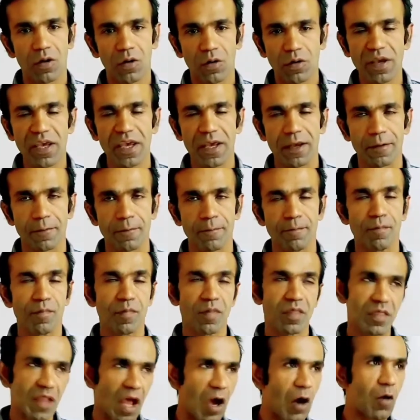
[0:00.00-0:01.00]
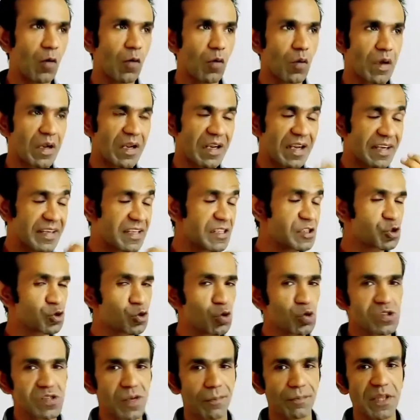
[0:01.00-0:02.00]
Okay, now let us
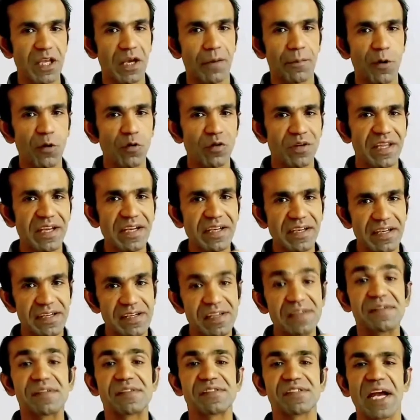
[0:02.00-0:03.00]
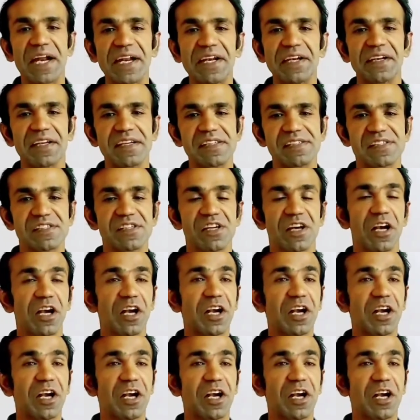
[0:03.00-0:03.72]
know something about that scientist.